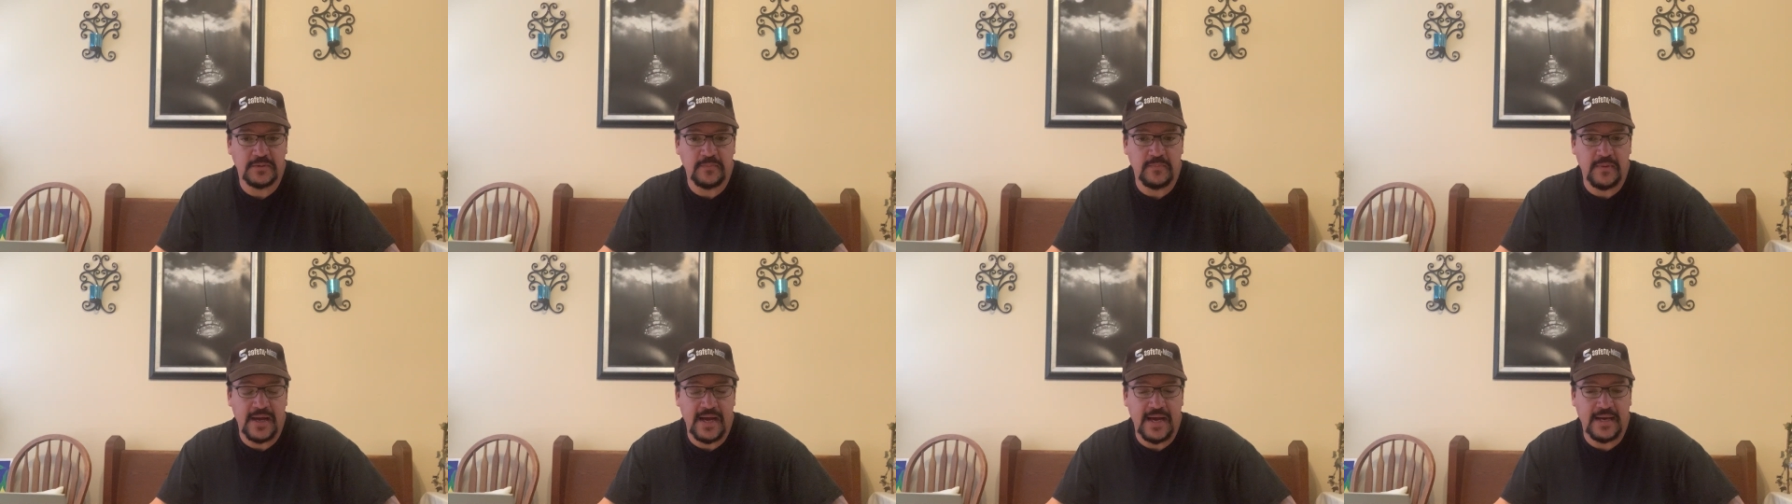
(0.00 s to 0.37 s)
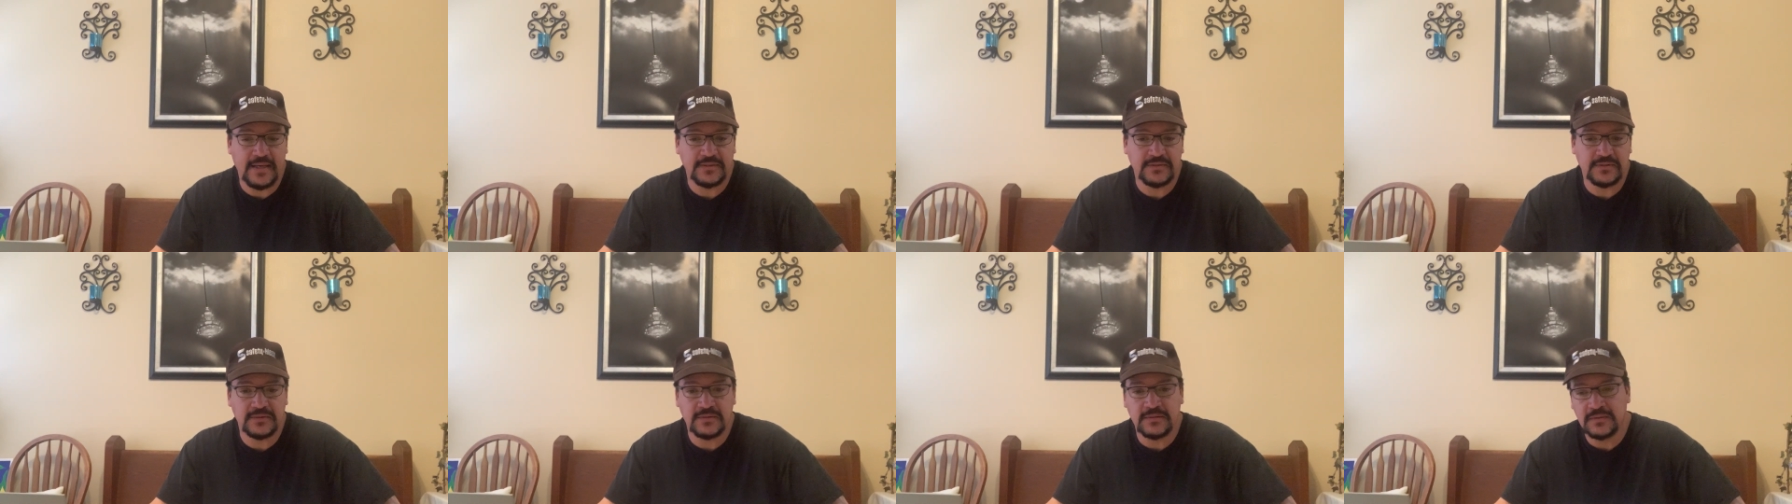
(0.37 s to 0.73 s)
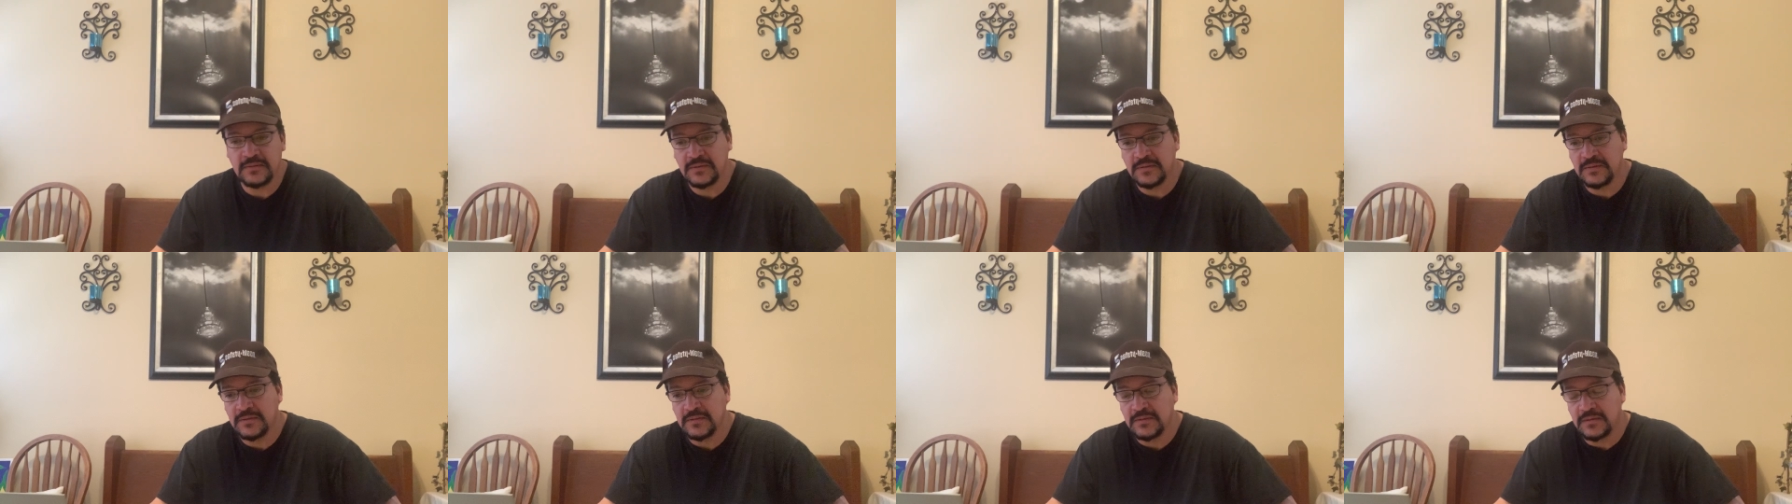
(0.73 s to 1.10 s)
past
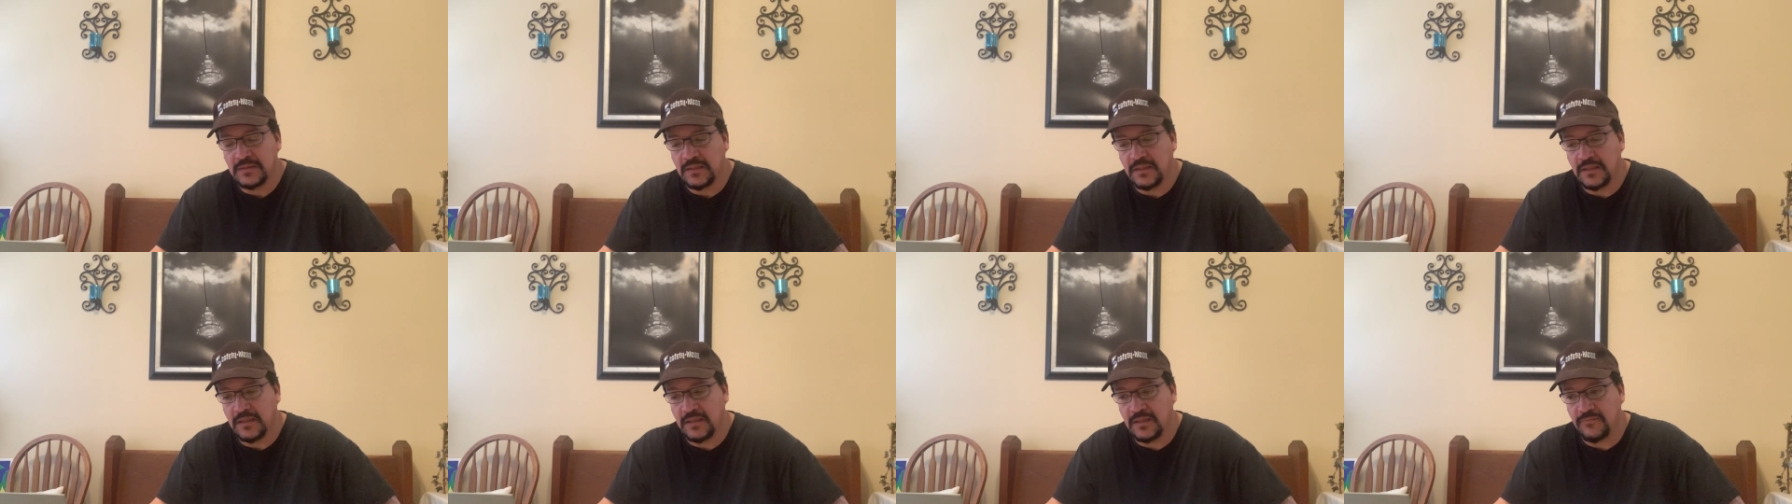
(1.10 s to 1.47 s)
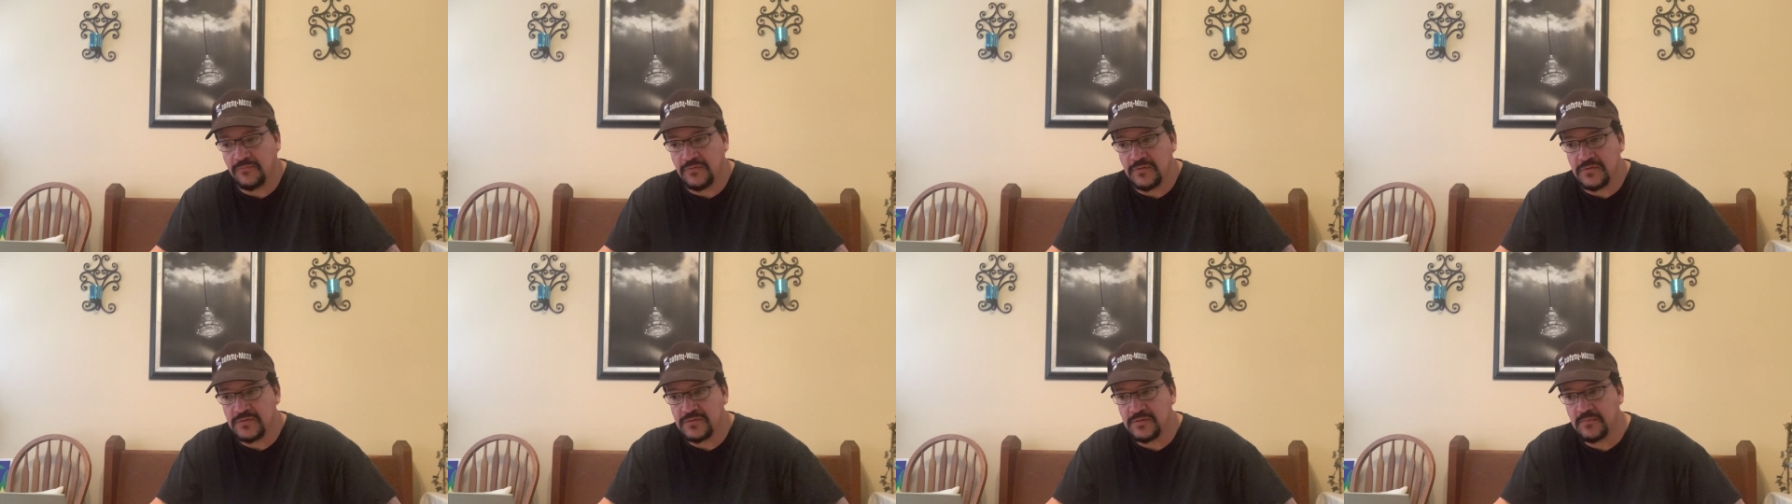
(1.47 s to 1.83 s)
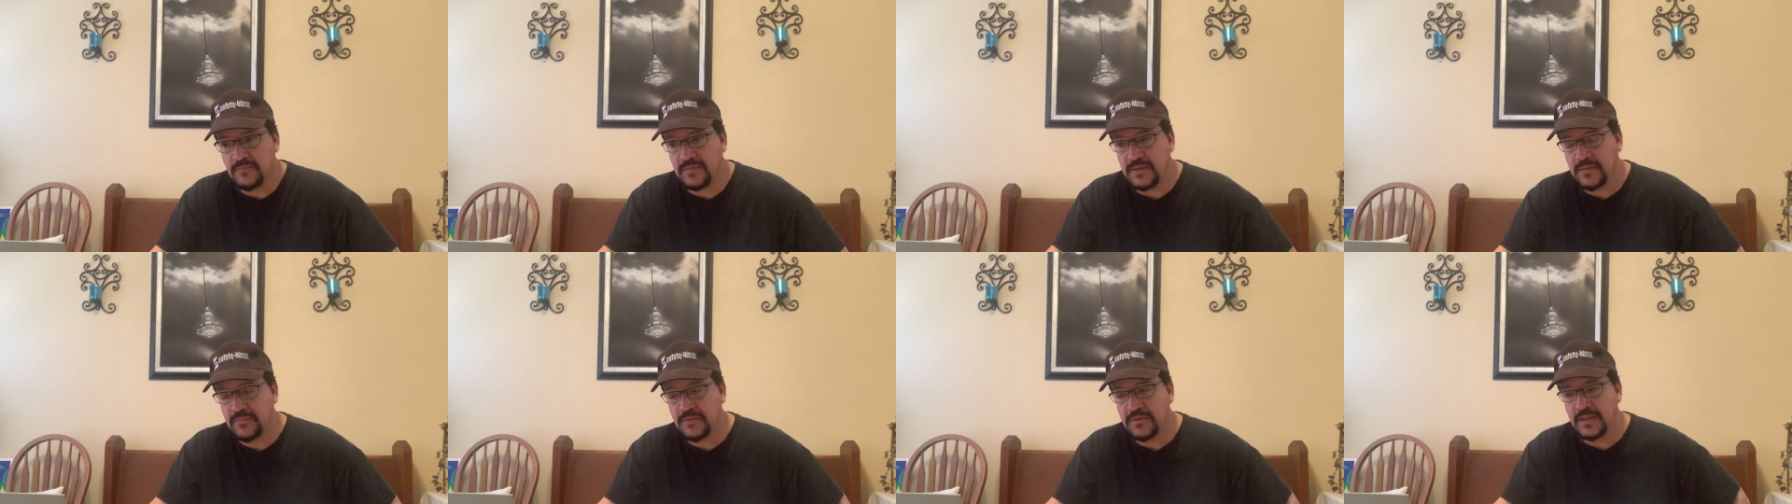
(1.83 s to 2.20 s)
for some
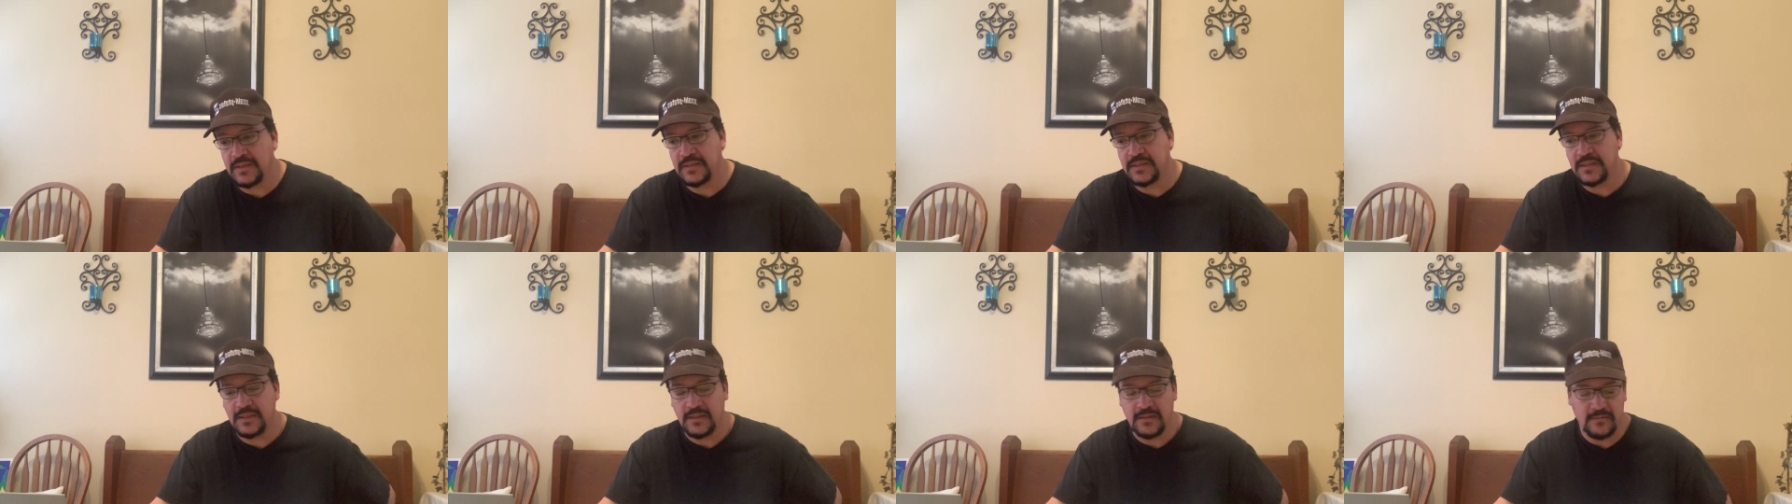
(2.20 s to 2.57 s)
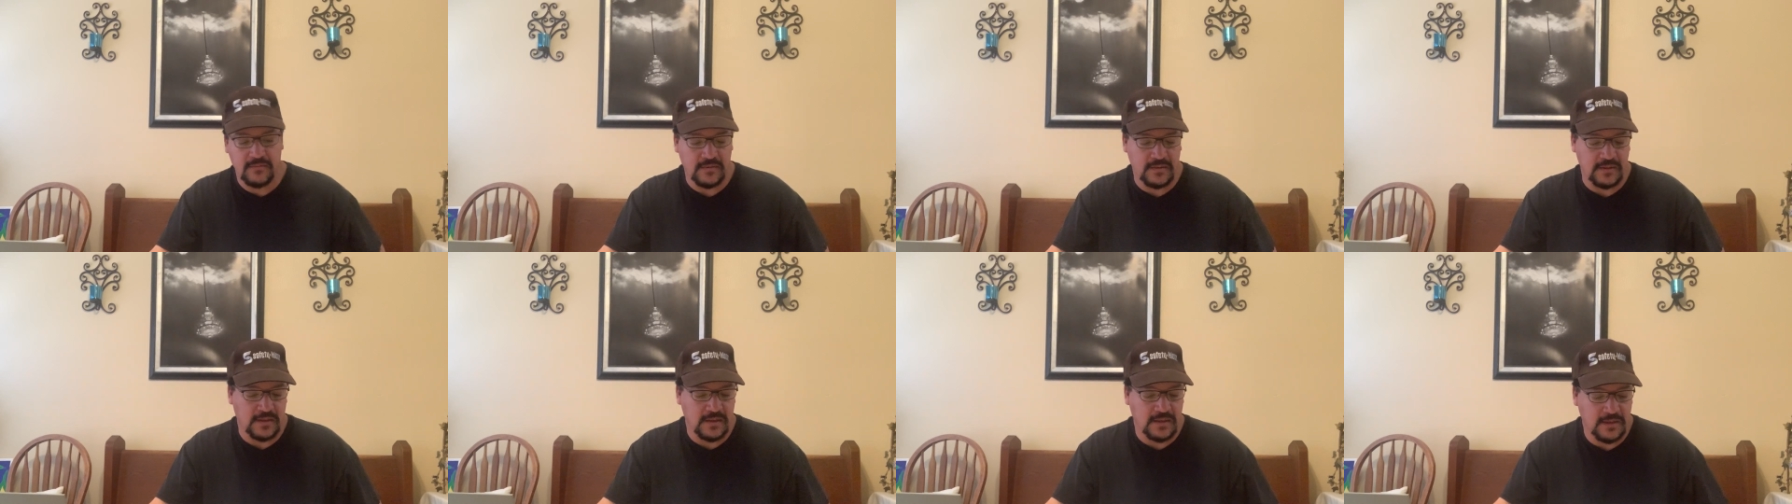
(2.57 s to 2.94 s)
people that didn't